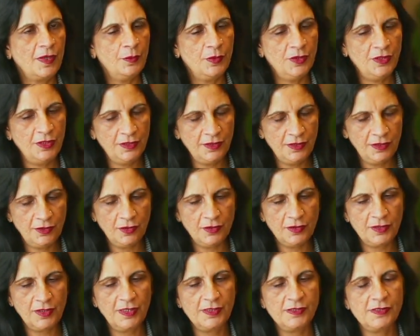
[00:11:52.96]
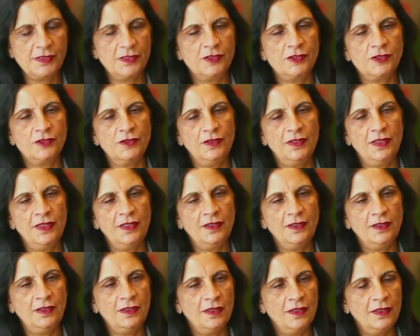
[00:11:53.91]
within the organization,
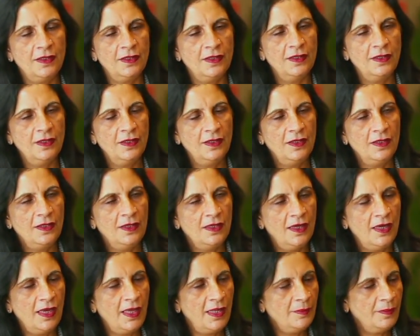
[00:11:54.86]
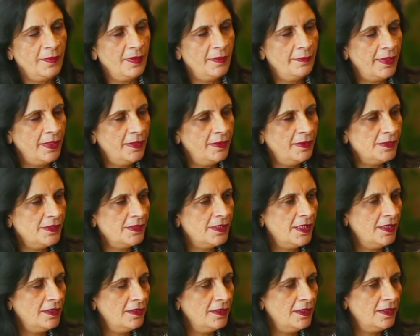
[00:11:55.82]
and help them
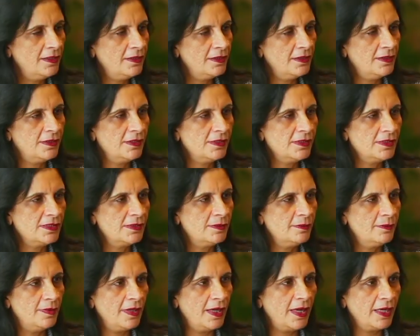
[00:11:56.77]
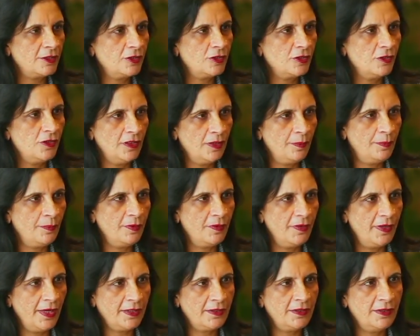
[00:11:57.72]
understand that it is actually a
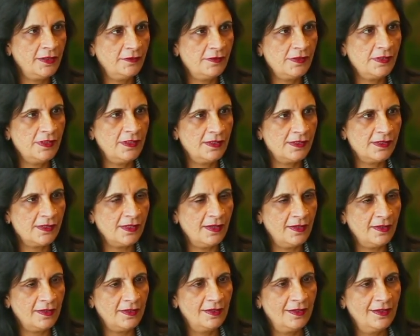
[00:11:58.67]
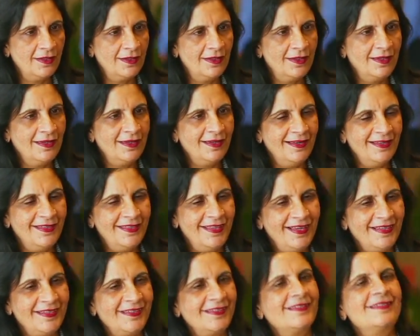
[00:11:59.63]
productive CSR.
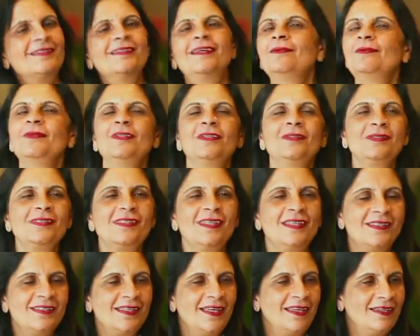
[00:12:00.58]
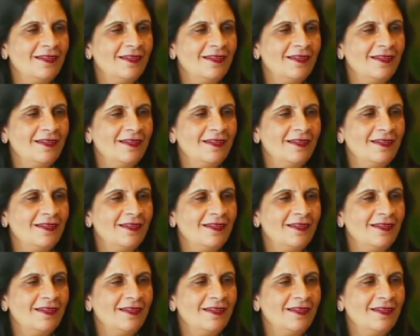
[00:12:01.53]
That is, we do CSR